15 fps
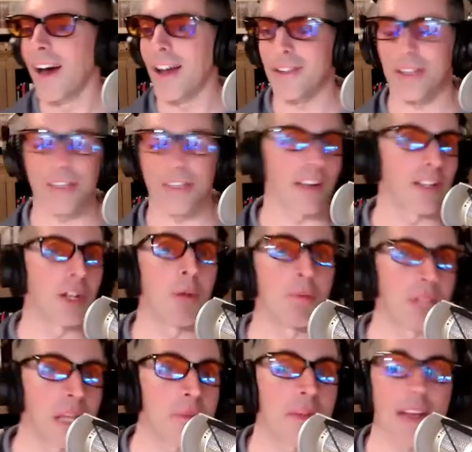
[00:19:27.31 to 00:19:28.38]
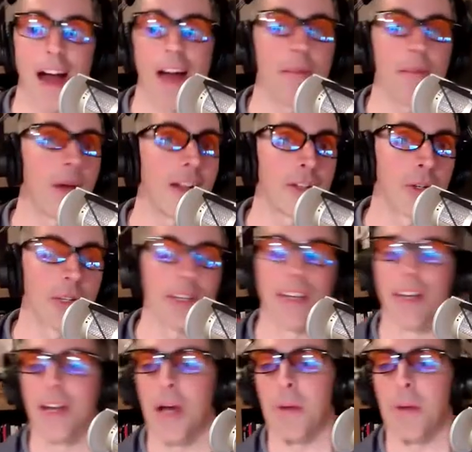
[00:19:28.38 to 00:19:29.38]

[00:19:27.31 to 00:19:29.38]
I was like, oh, you don't believe me? I, I do it.